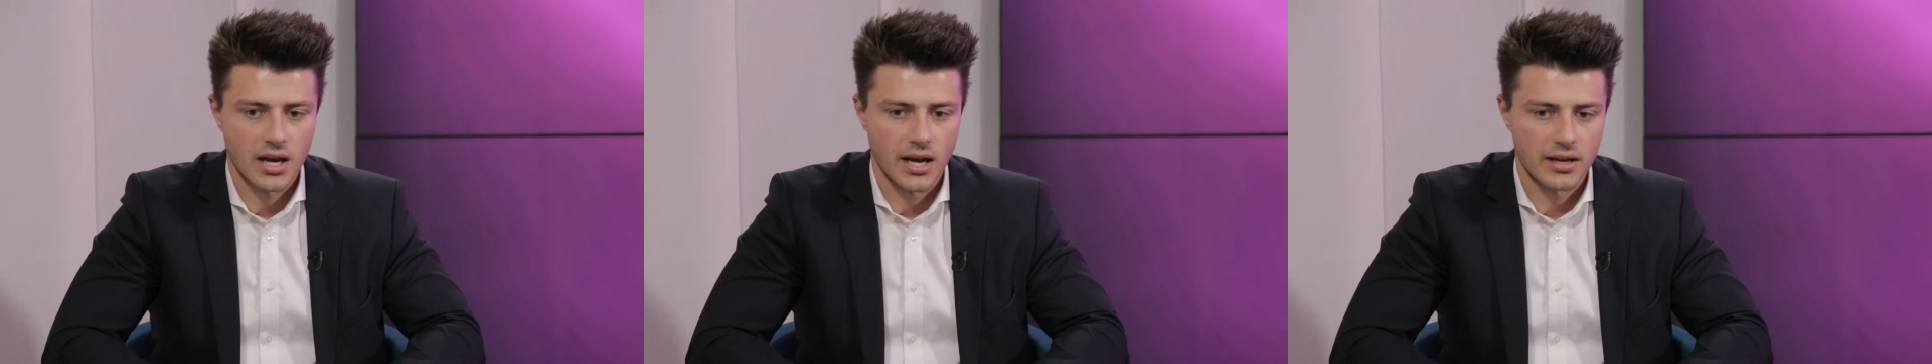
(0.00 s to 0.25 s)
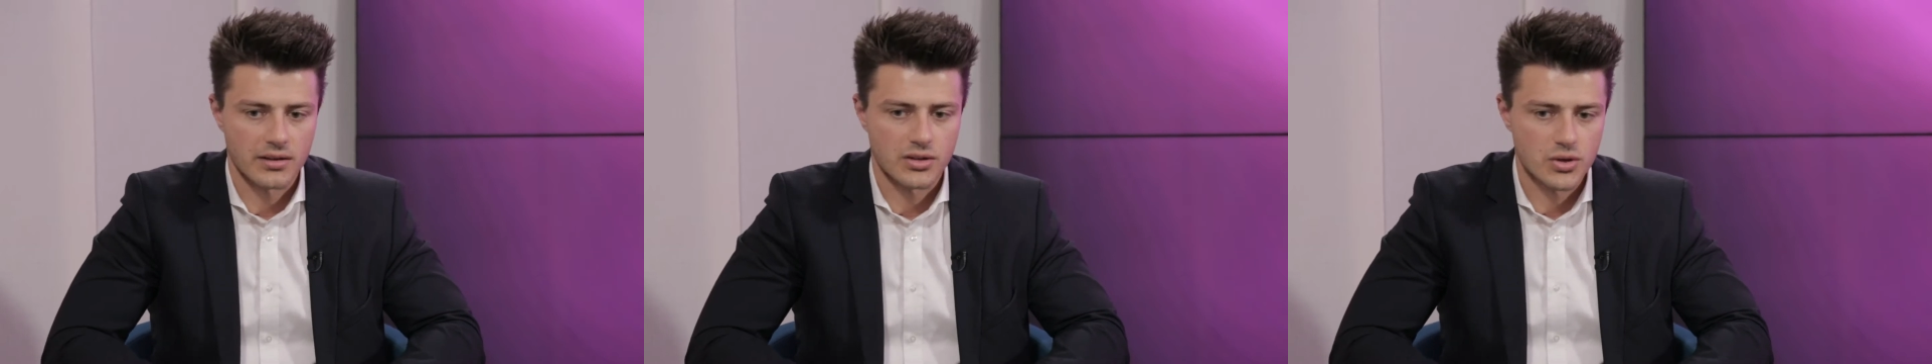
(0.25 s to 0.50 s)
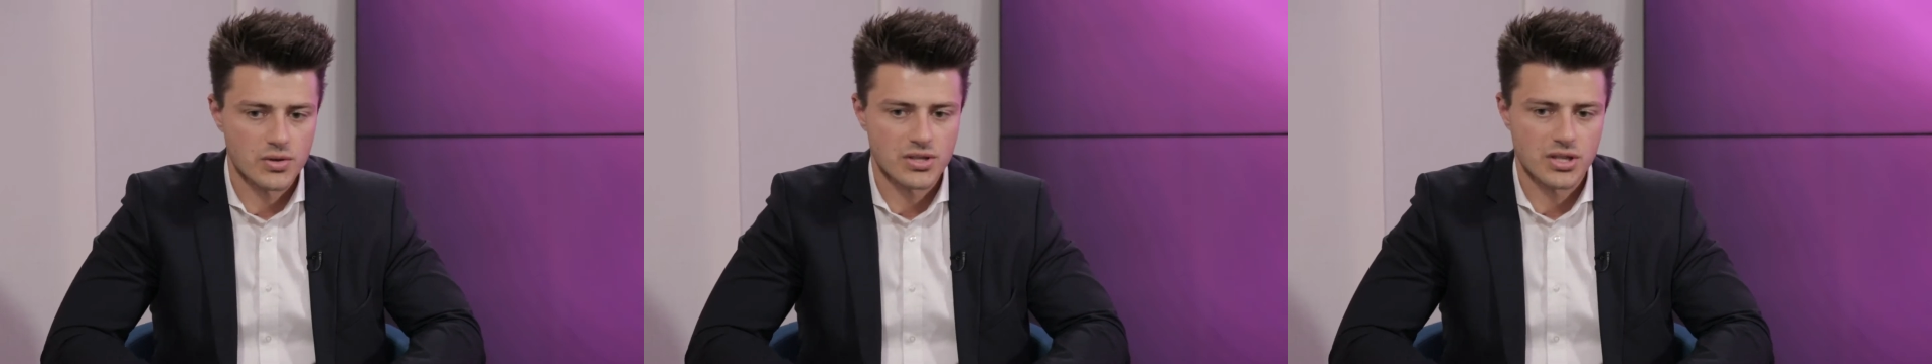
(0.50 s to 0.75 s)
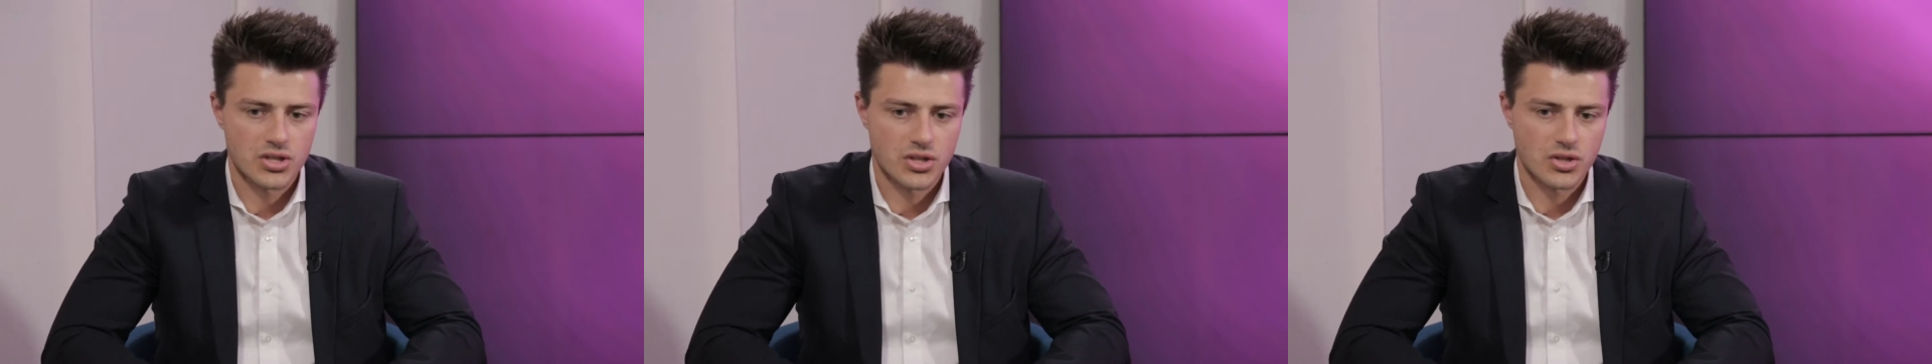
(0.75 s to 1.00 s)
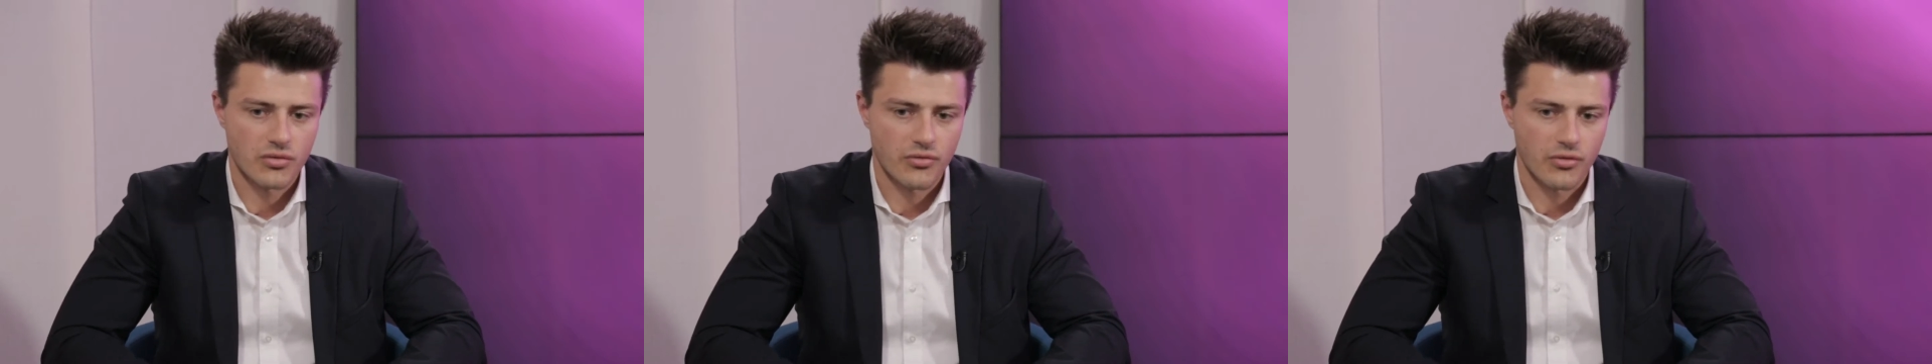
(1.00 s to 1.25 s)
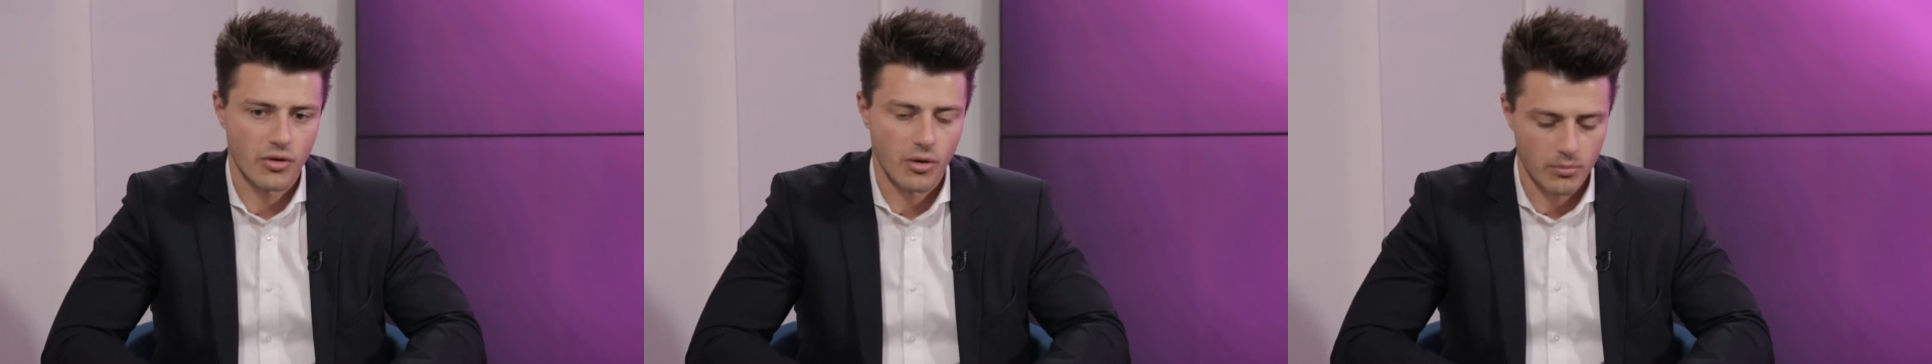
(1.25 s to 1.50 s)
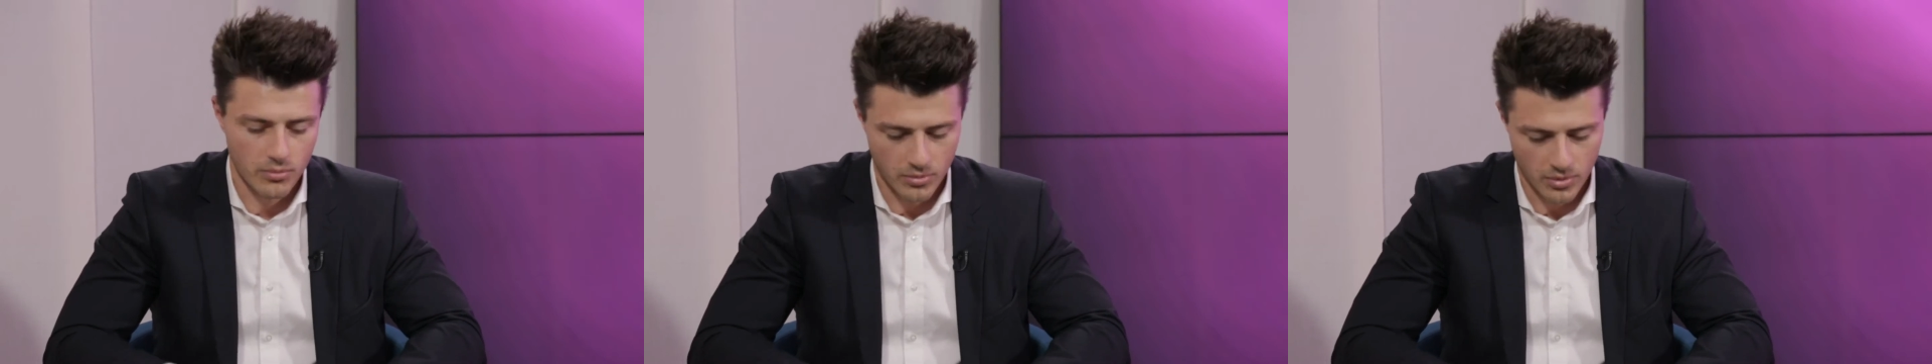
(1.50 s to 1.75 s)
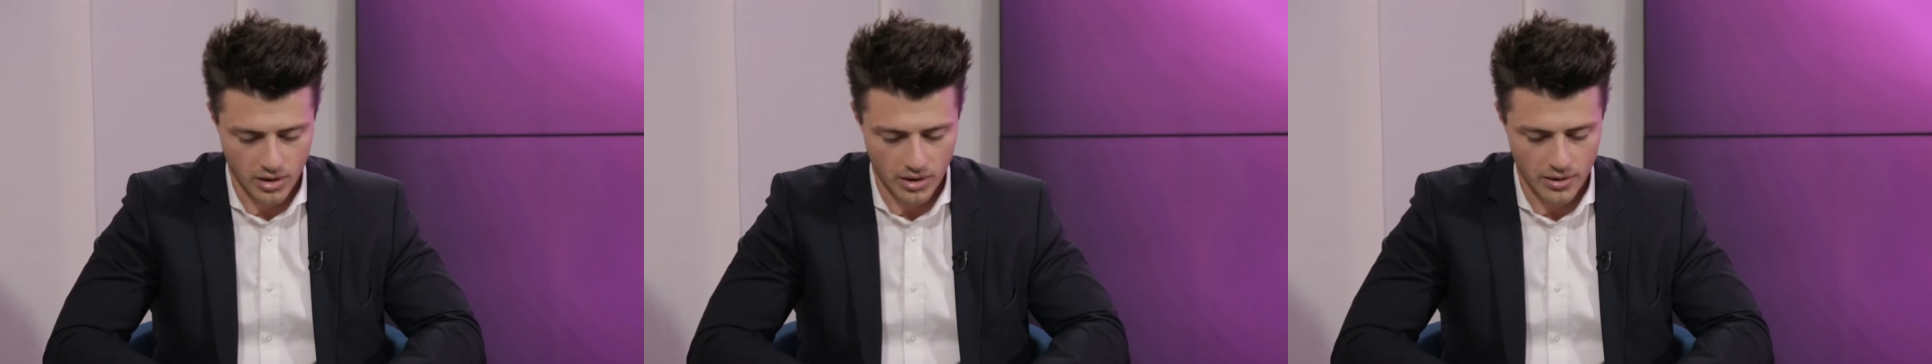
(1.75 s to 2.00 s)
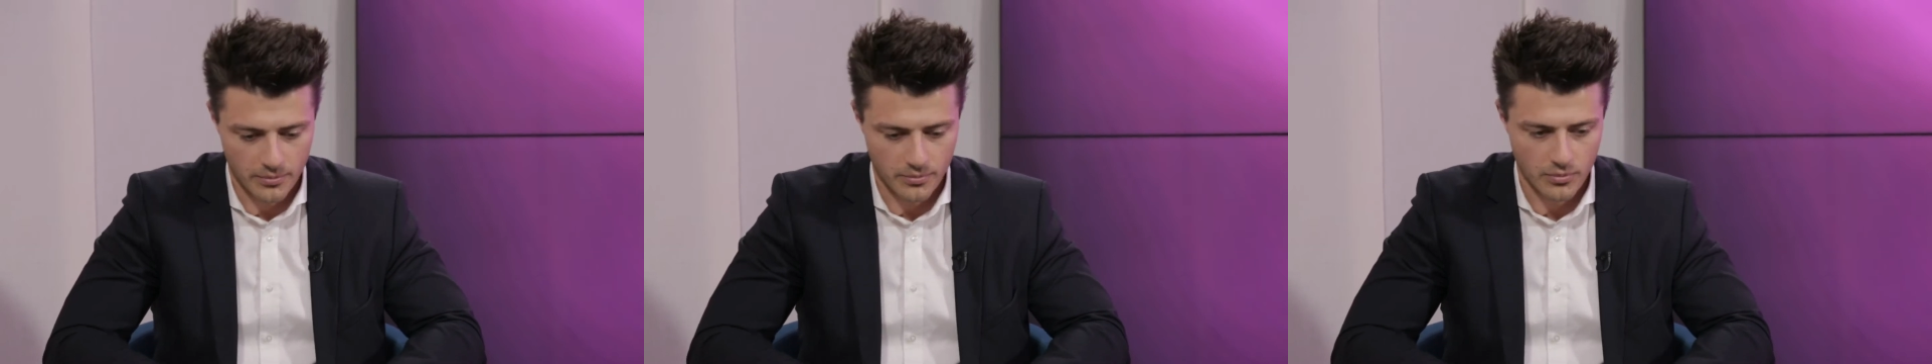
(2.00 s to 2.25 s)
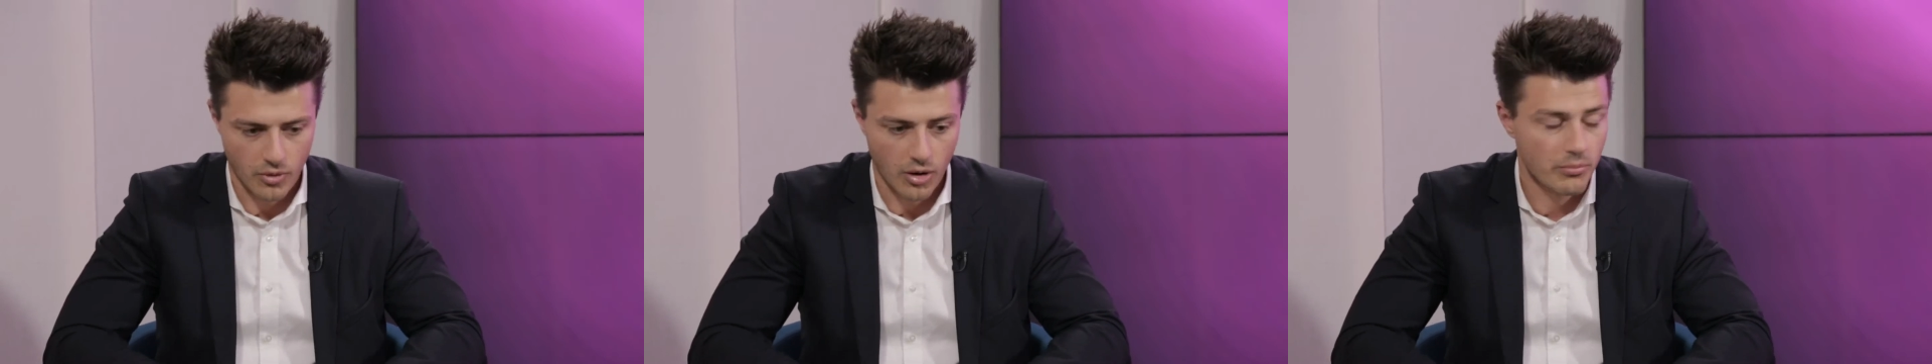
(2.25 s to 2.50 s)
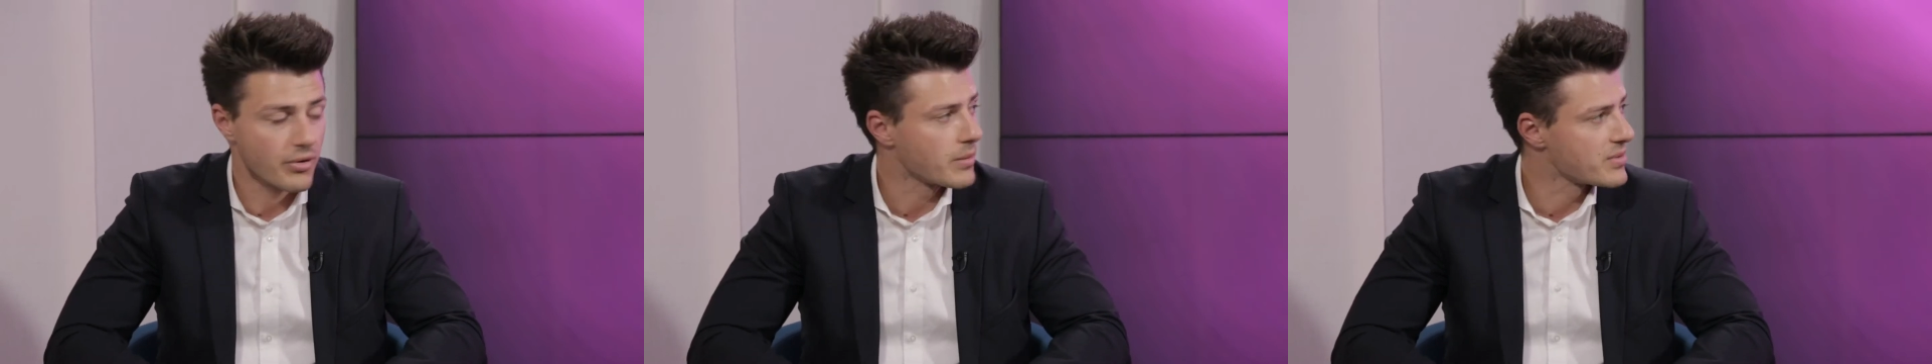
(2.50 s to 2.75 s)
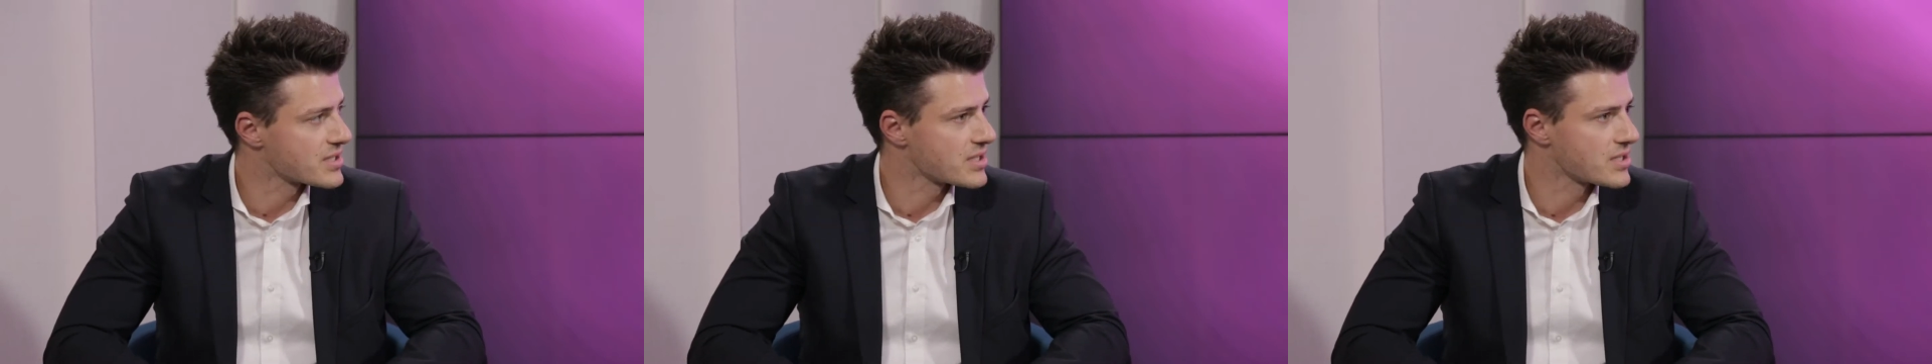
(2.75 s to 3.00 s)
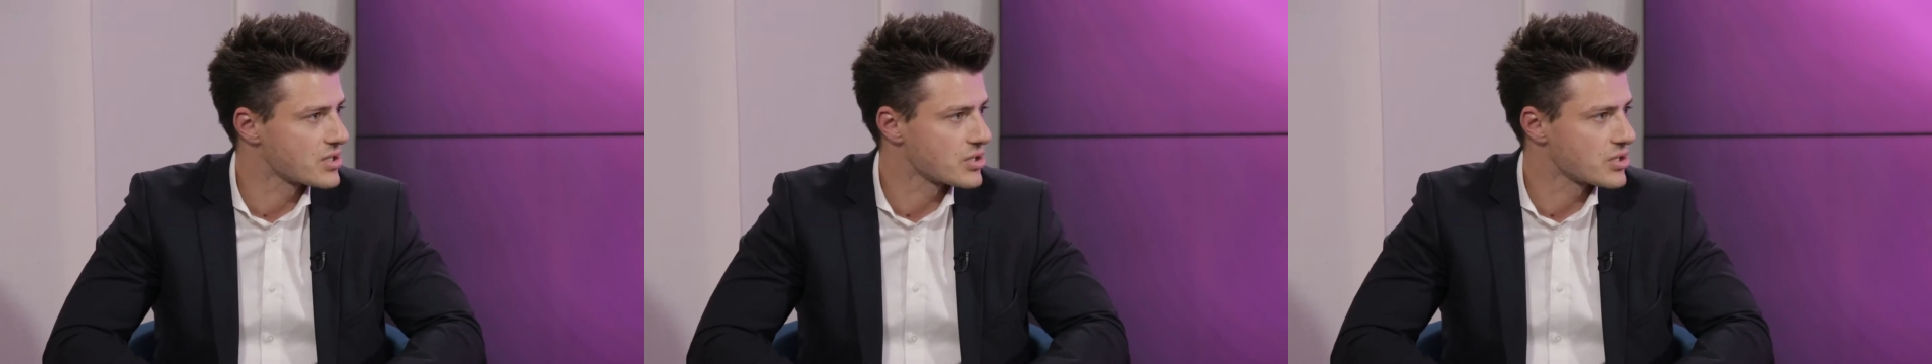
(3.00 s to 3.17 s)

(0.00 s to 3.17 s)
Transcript: and usage from on-premises